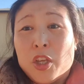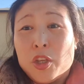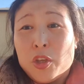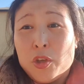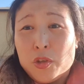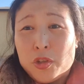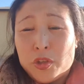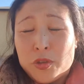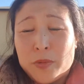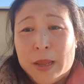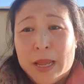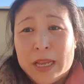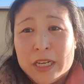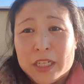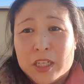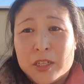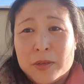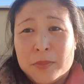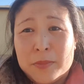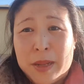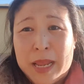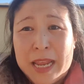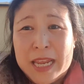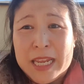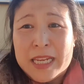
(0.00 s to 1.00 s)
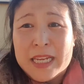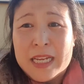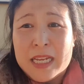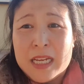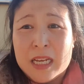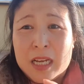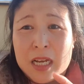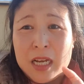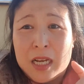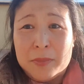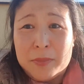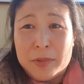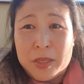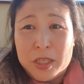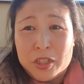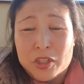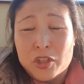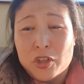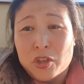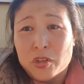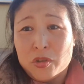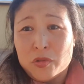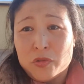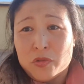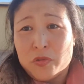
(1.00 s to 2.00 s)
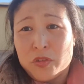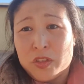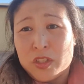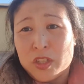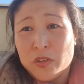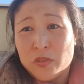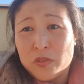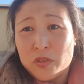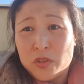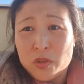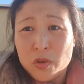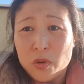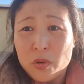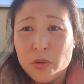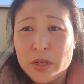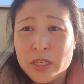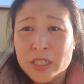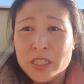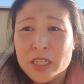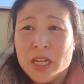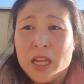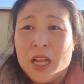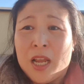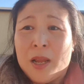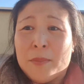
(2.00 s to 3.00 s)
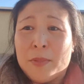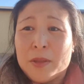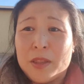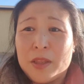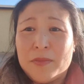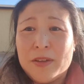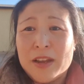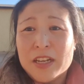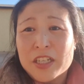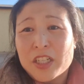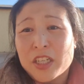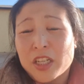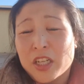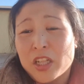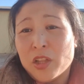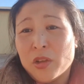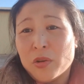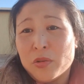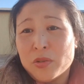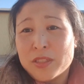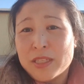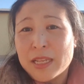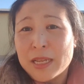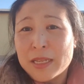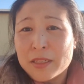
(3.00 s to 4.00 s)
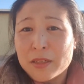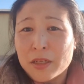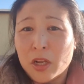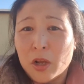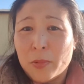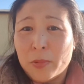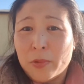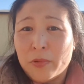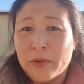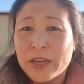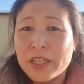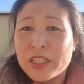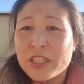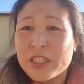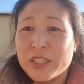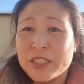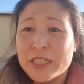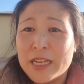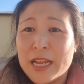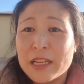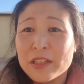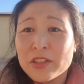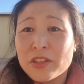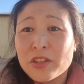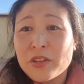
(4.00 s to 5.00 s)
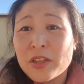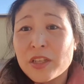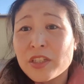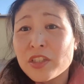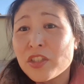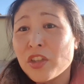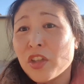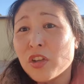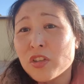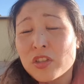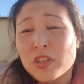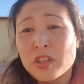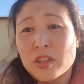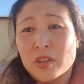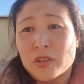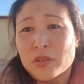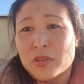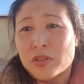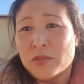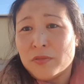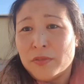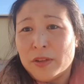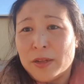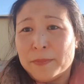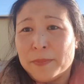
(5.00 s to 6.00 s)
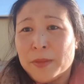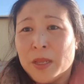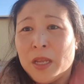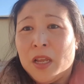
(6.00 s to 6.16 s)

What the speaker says: used to actually make internals for self-storage, but they've actually closed that operation down. So there's lots and lots of